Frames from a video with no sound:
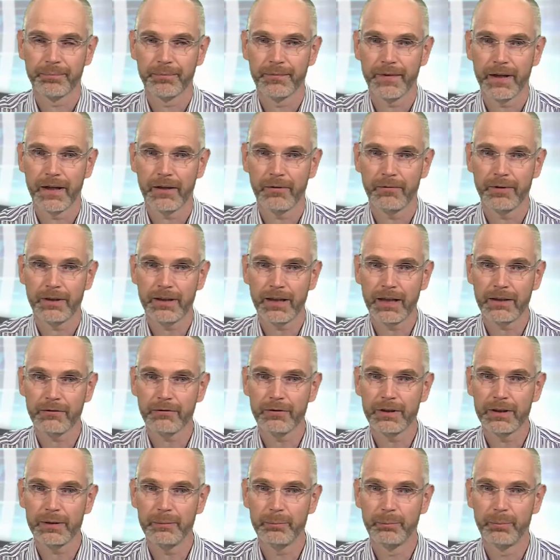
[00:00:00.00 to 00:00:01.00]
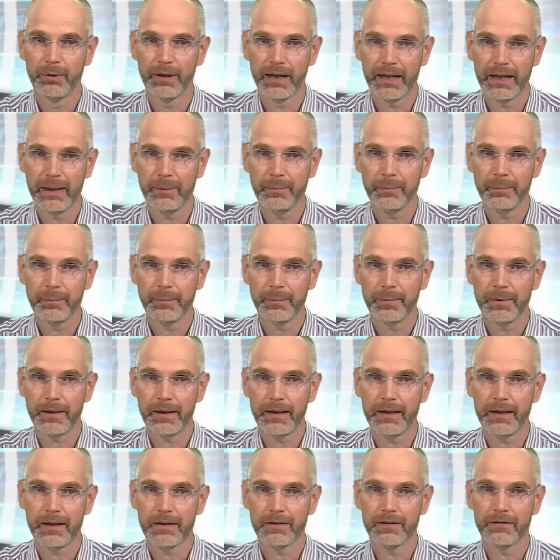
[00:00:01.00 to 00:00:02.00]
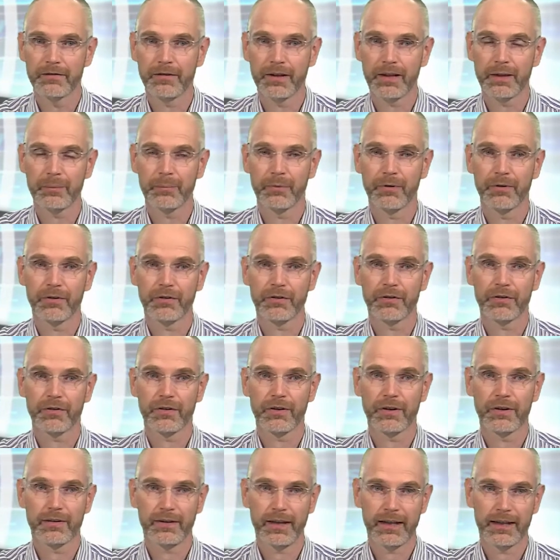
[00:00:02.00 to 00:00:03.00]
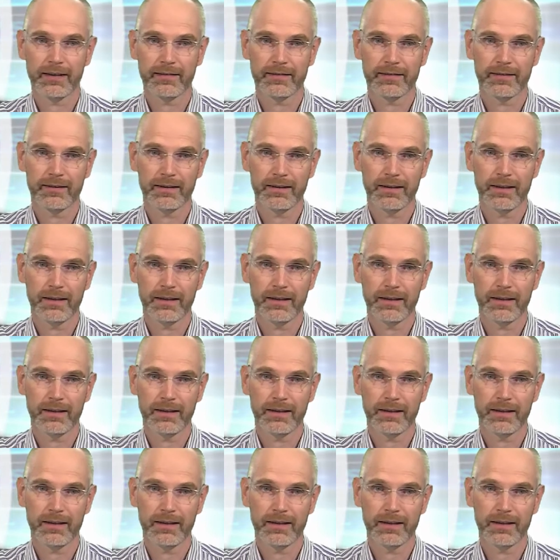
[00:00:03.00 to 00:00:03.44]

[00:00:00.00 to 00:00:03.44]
Now, we can't really blame developers that